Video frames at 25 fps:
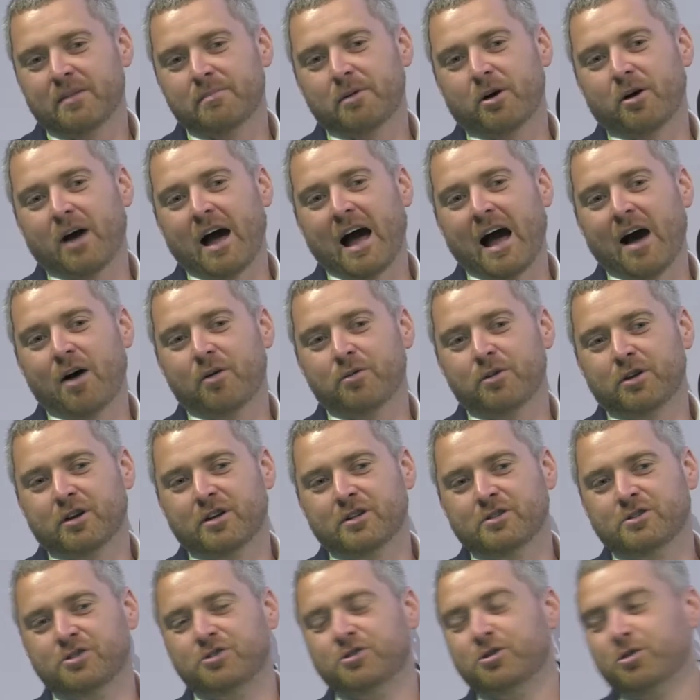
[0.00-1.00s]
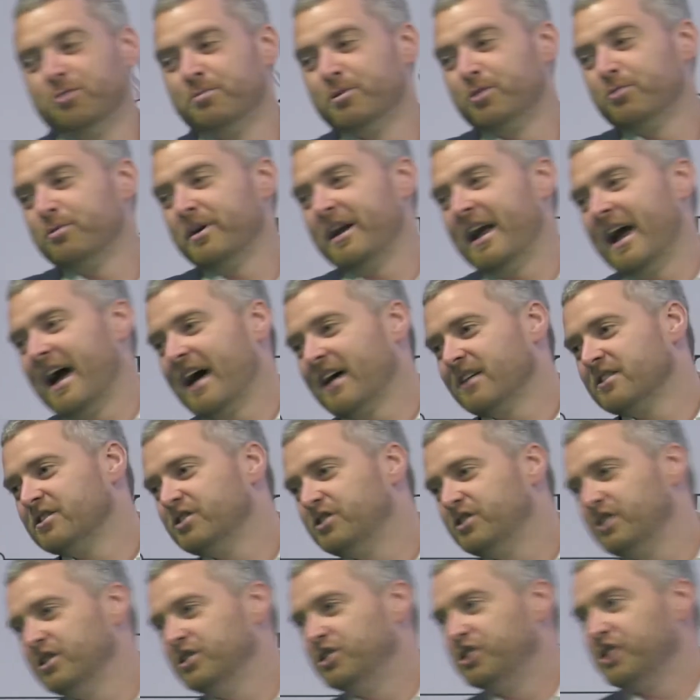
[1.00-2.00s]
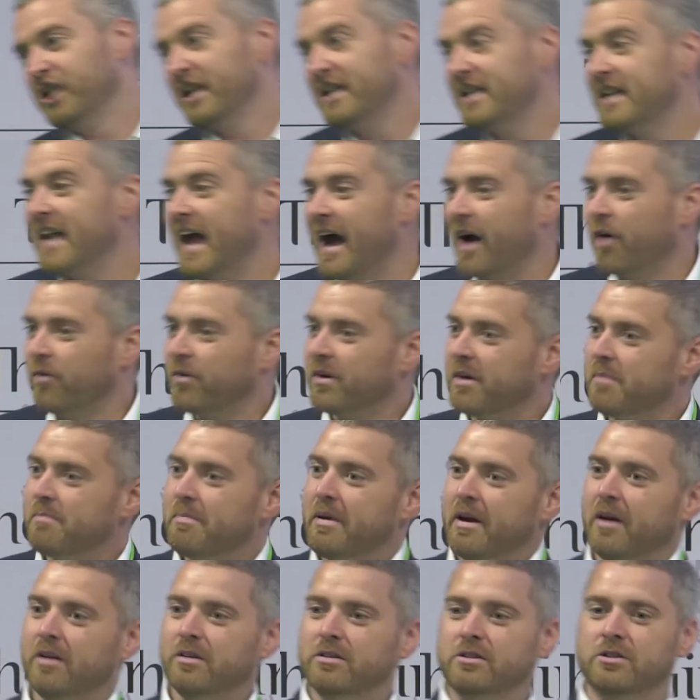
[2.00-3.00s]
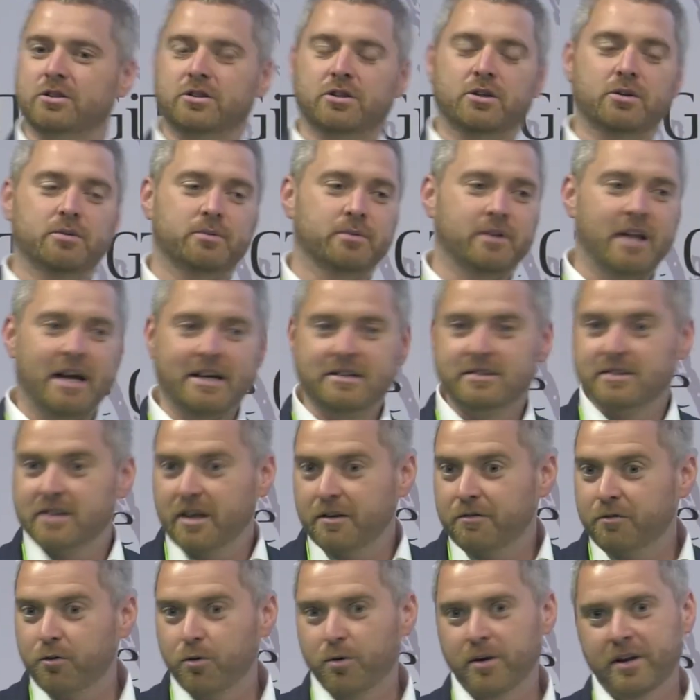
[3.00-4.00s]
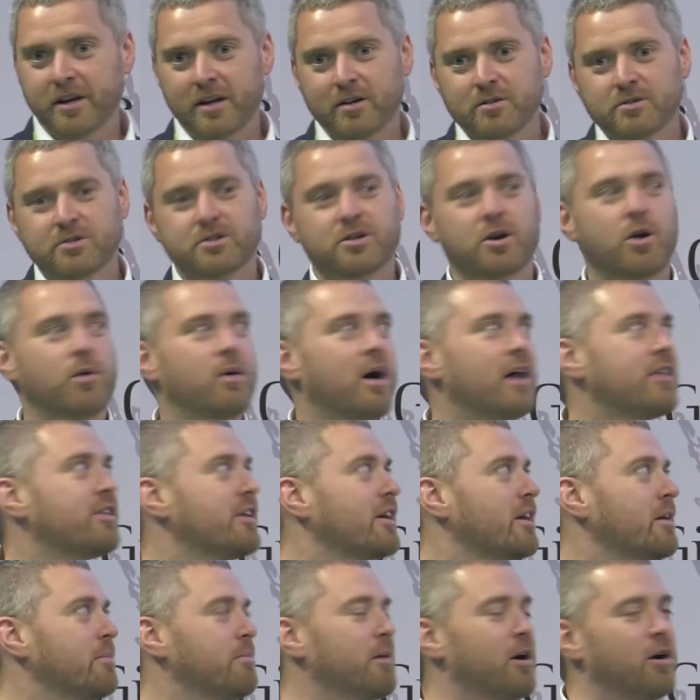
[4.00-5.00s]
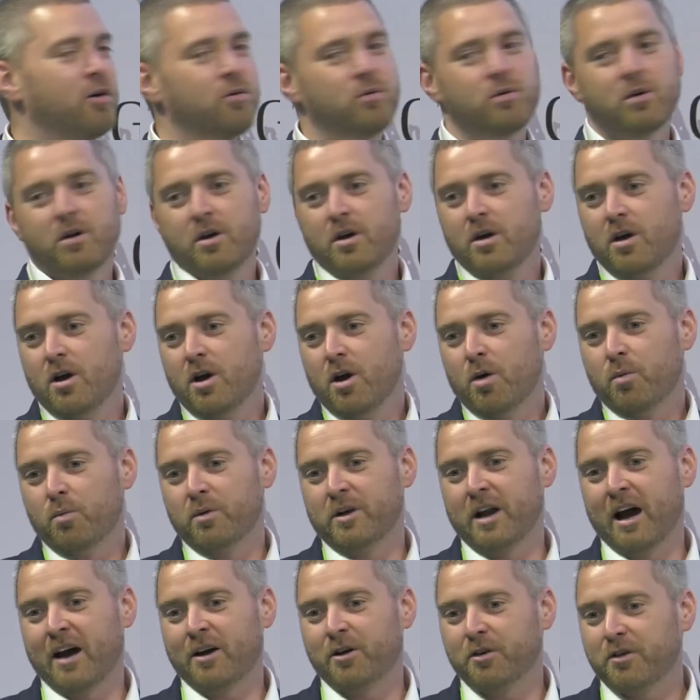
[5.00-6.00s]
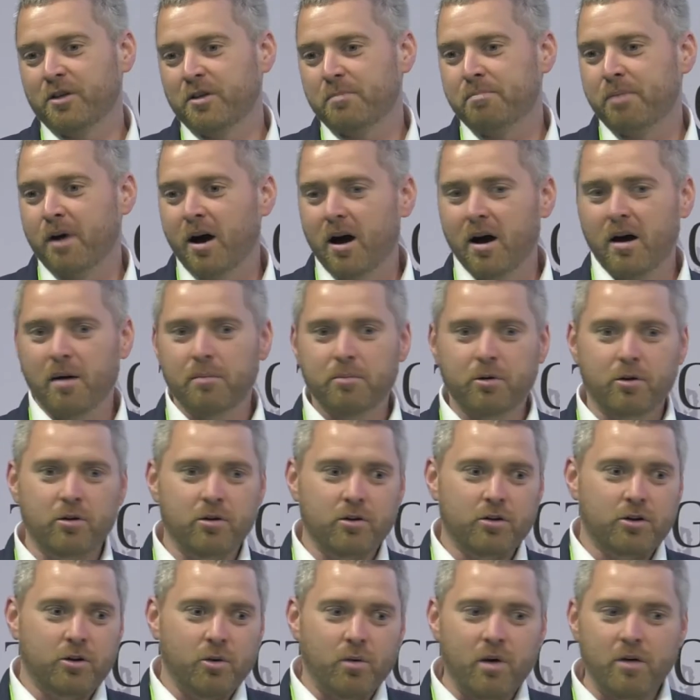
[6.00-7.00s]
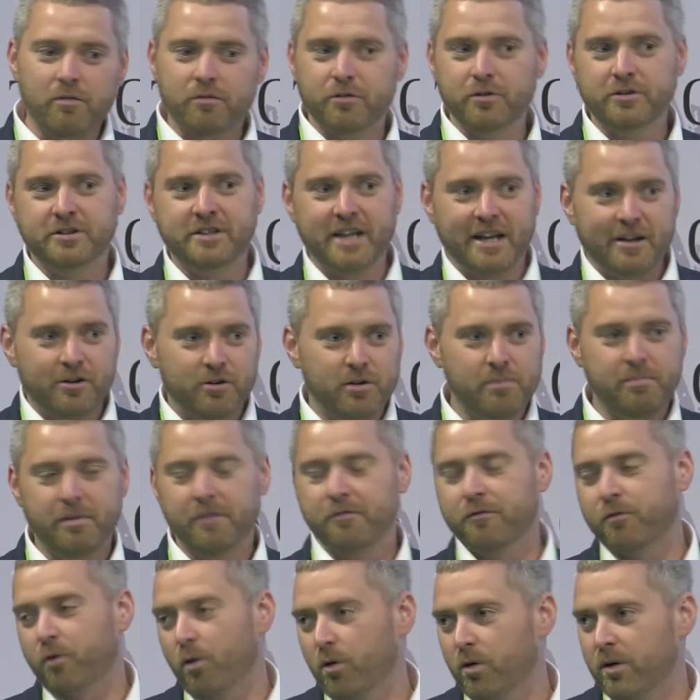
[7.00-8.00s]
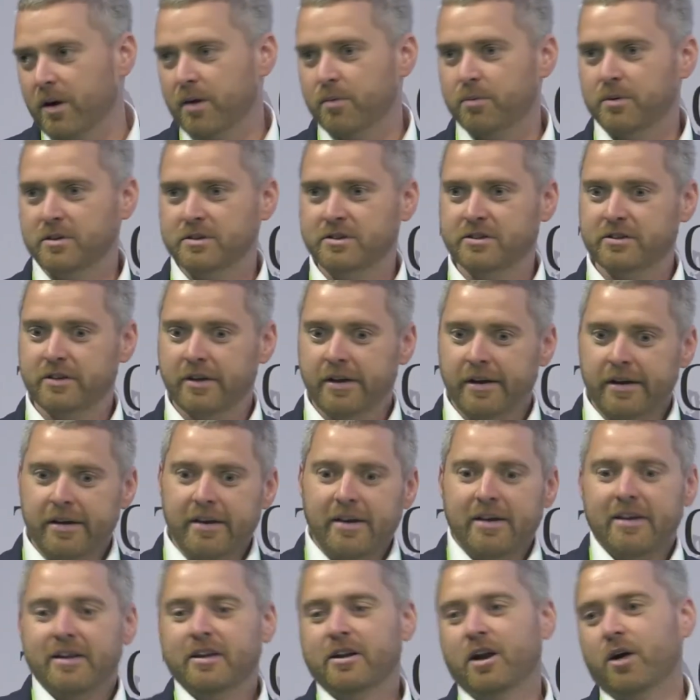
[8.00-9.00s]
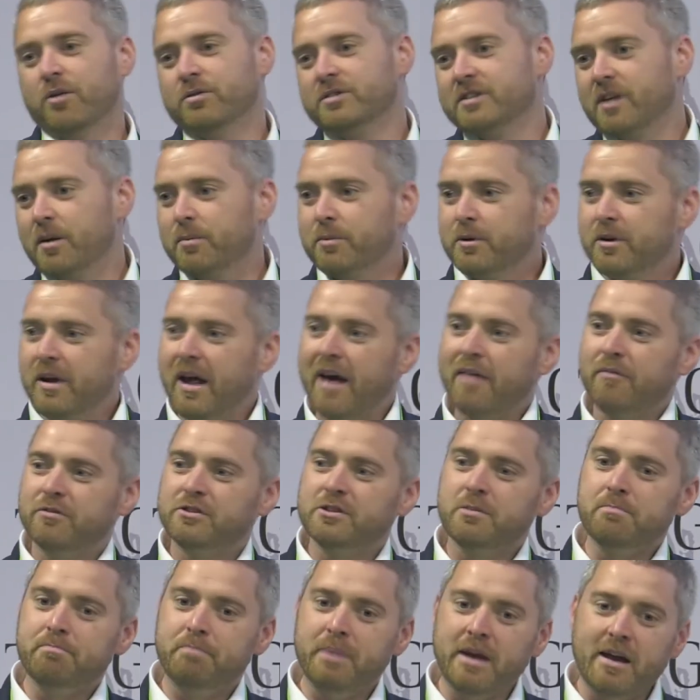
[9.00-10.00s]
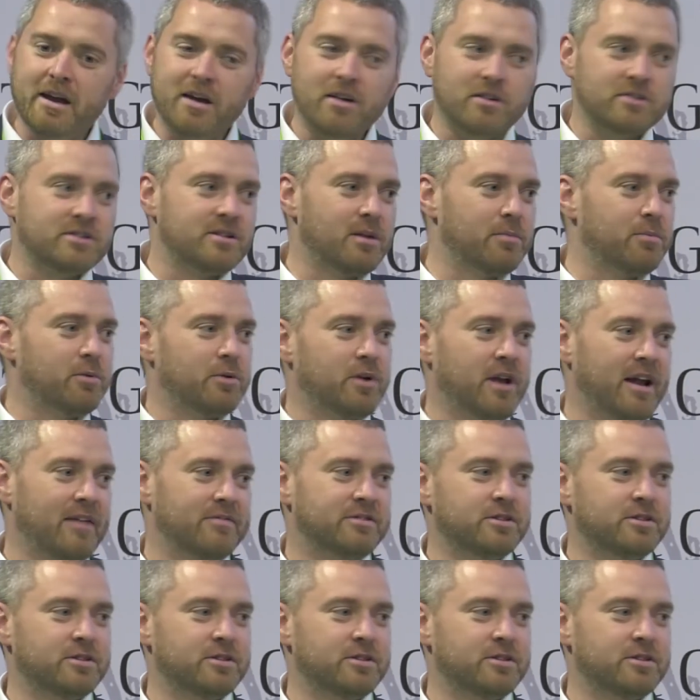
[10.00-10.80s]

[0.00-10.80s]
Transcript: about how the consumer reacts to gin now compared to, let's say, 4 years ago, I think about when I go to the pub or go out for dinner, and before it was, you know, someone would have some beer, someone would have